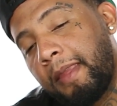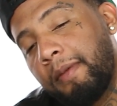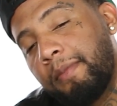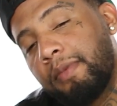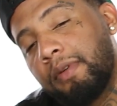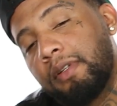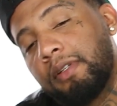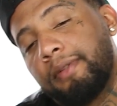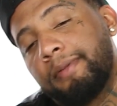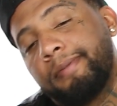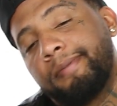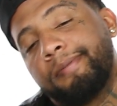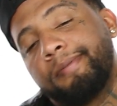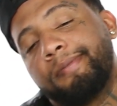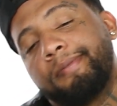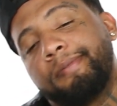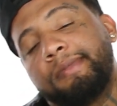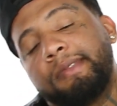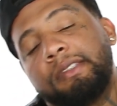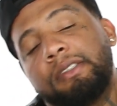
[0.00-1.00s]
But
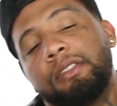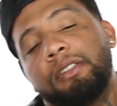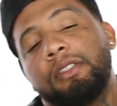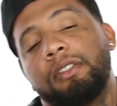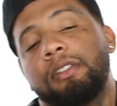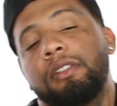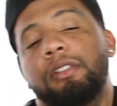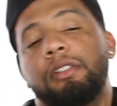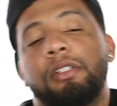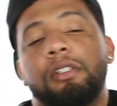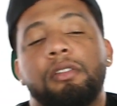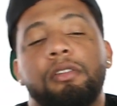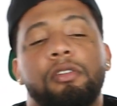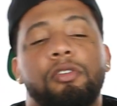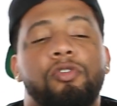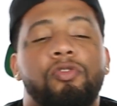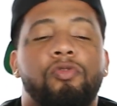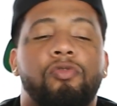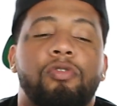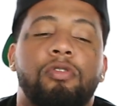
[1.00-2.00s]
it's a
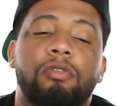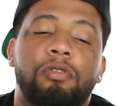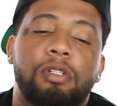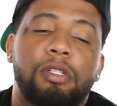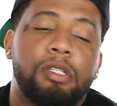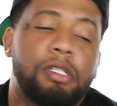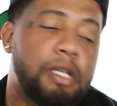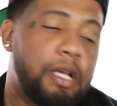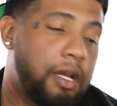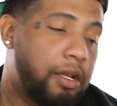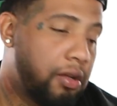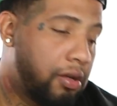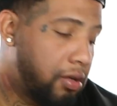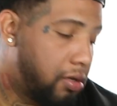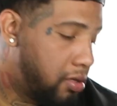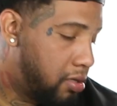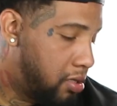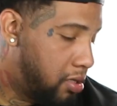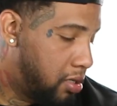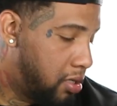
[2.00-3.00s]
strong designer.
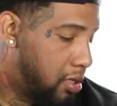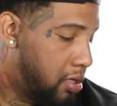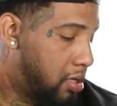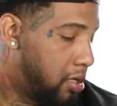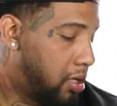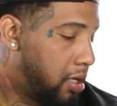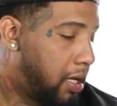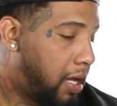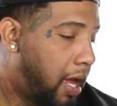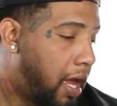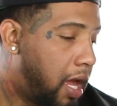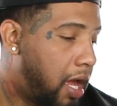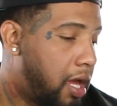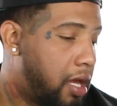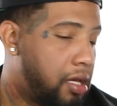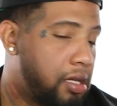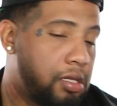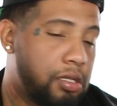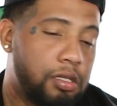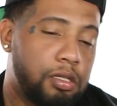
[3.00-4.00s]

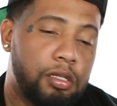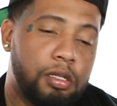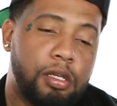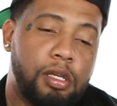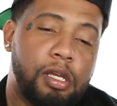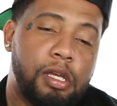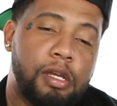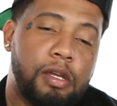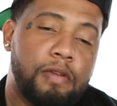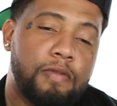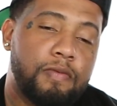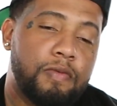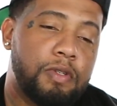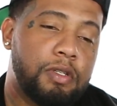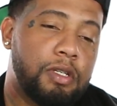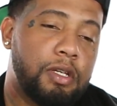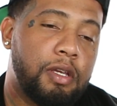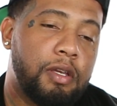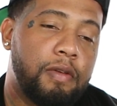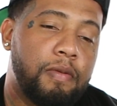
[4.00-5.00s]
Gas, you get what I'm
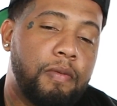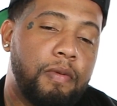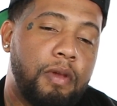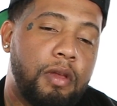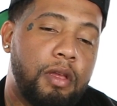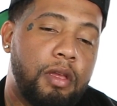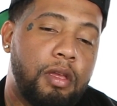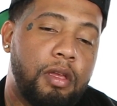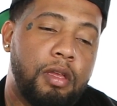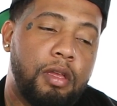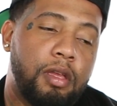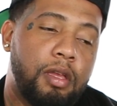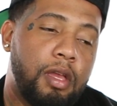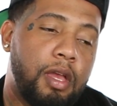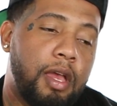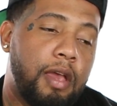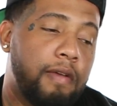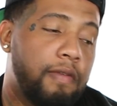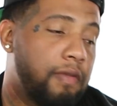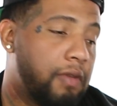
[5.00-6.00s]
saying? We
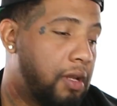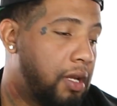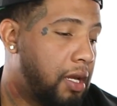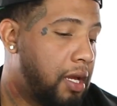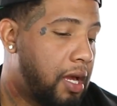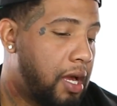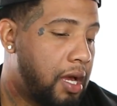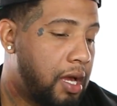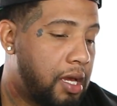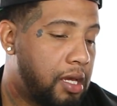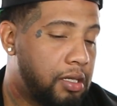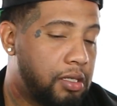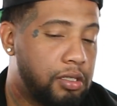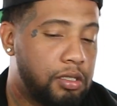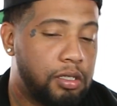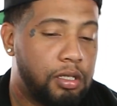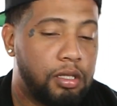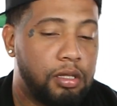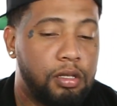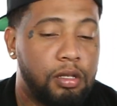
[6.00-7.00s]
have a nigga high as
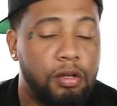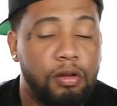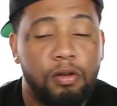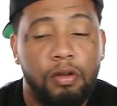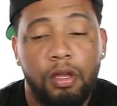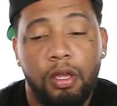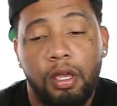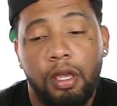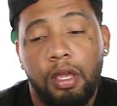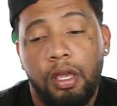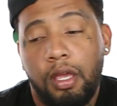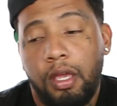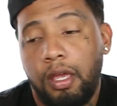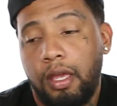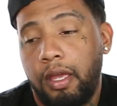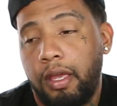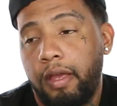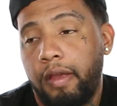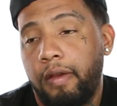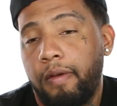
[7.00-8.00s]
shit though.
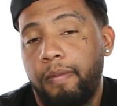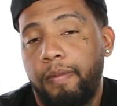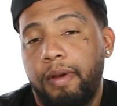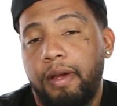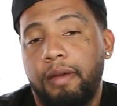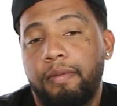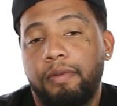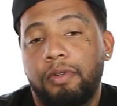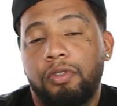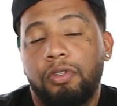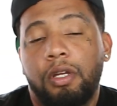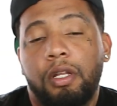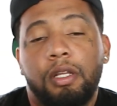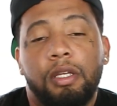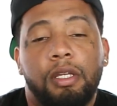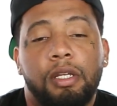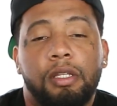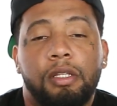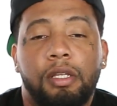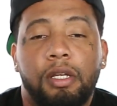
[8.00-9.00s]
Everybody been trying to
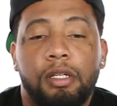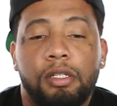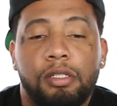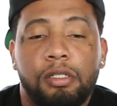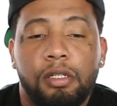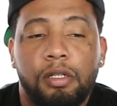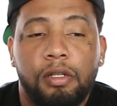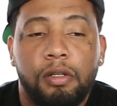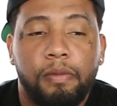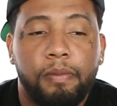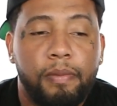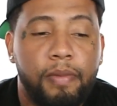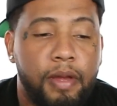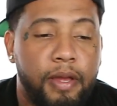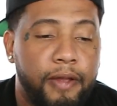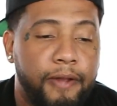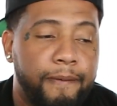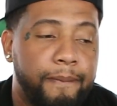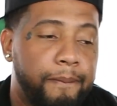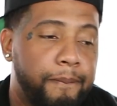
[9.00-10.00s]
get that shit in the
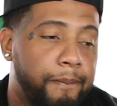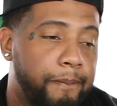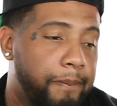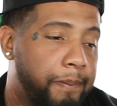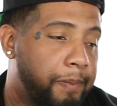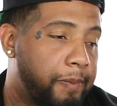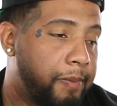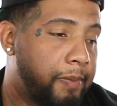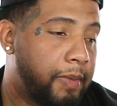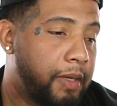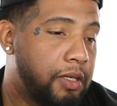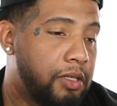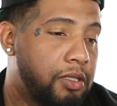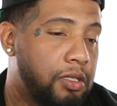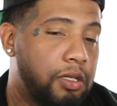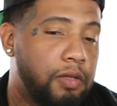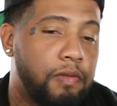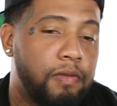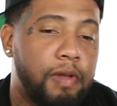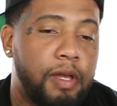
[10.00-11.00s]
bay
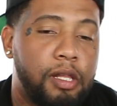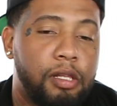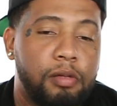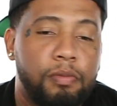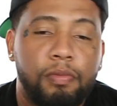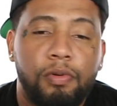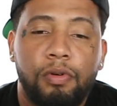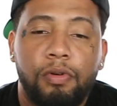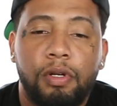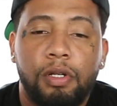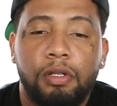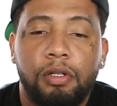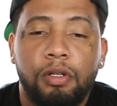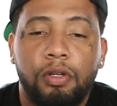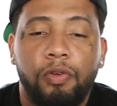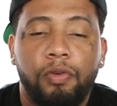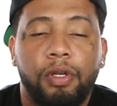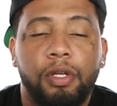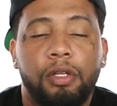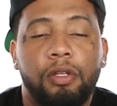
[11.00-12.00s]
shit available at the
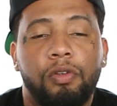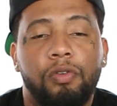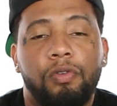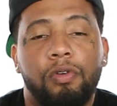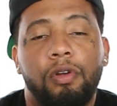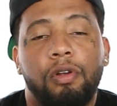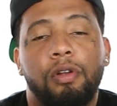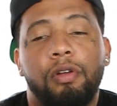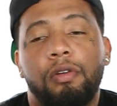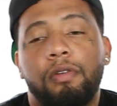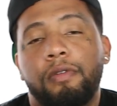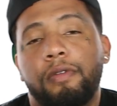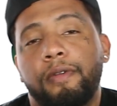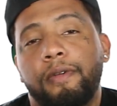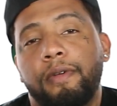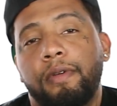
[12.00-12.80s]
green door though.